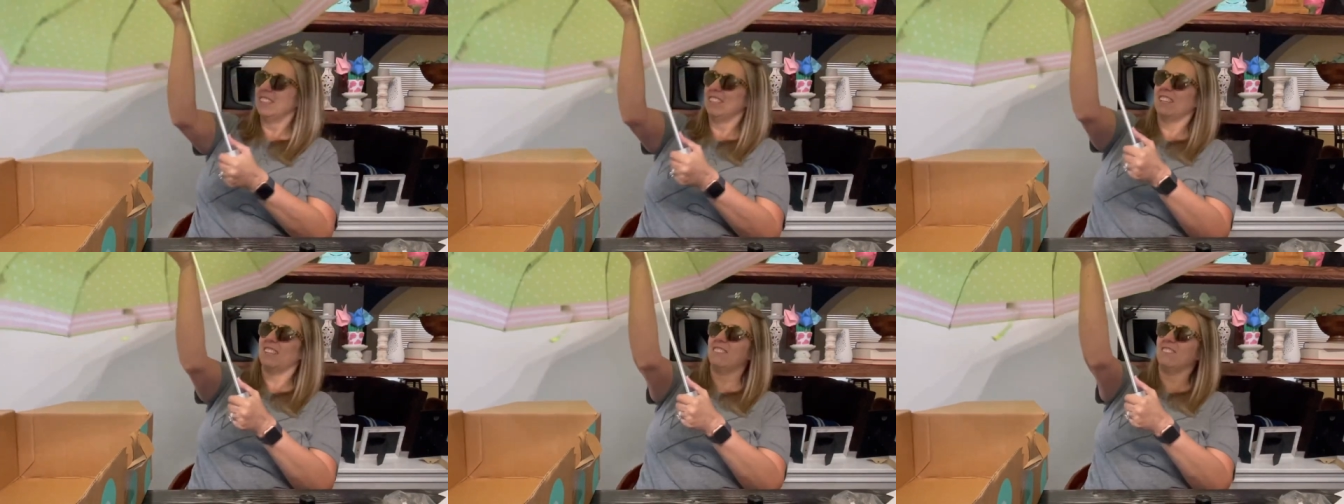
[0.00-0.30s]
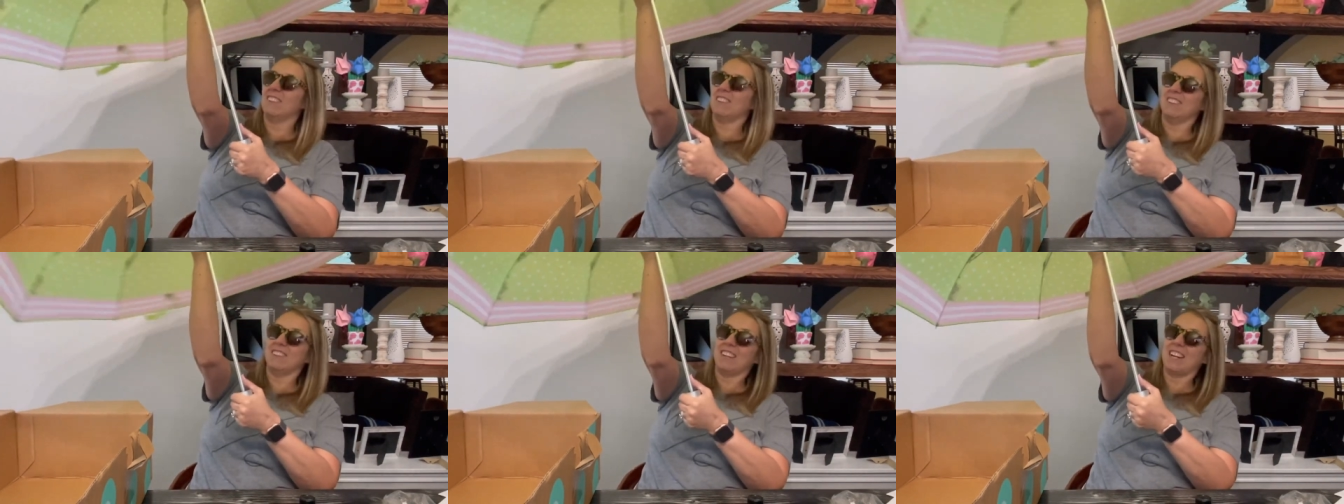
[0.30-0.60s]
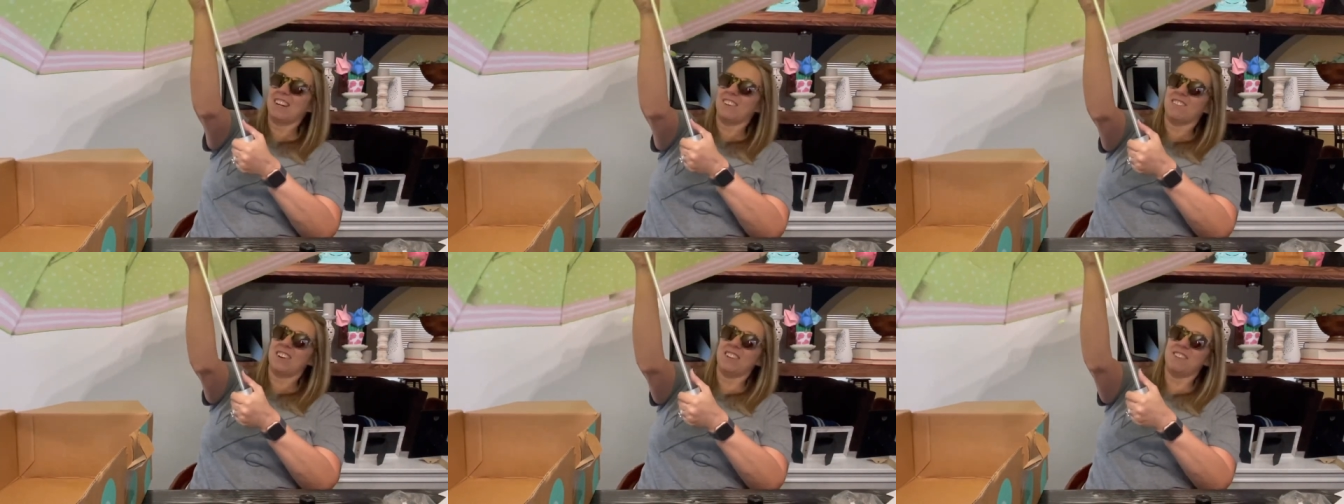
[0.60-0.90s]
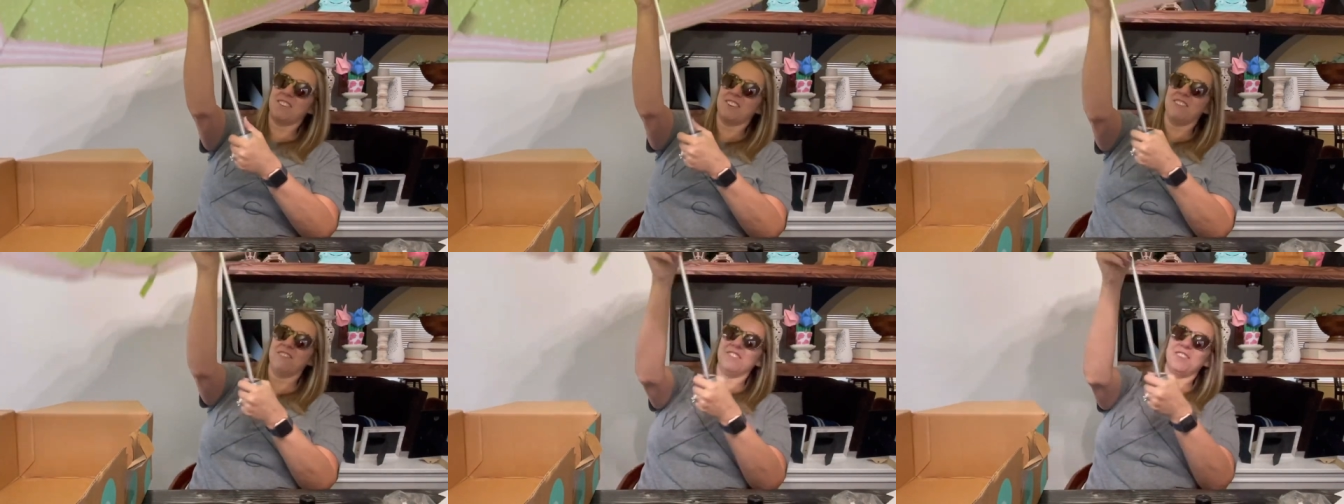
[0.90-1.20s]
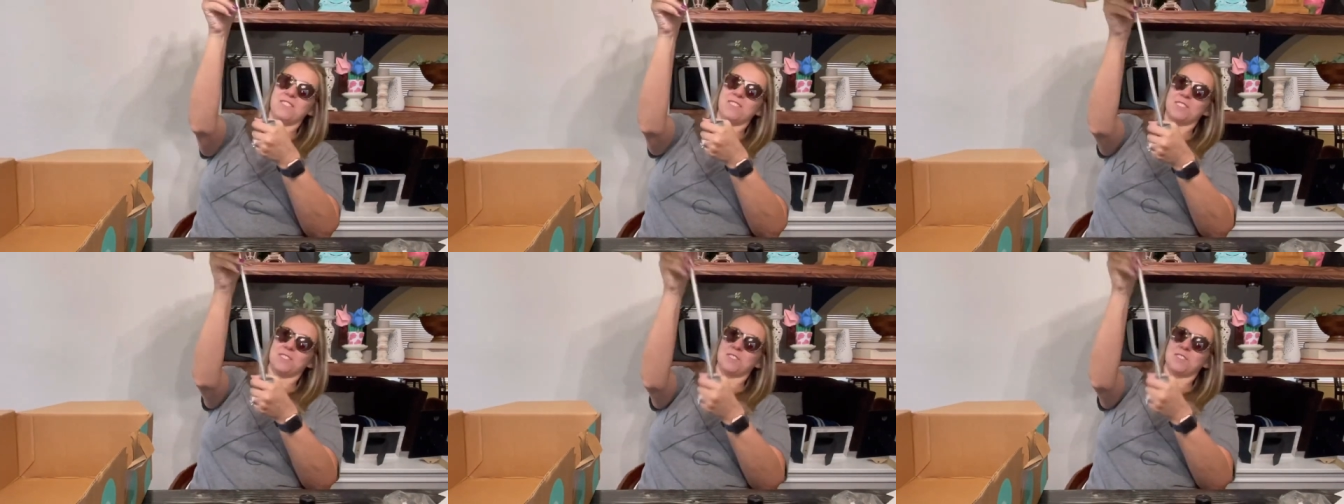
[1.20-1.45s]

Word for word: Well, I'd rather do the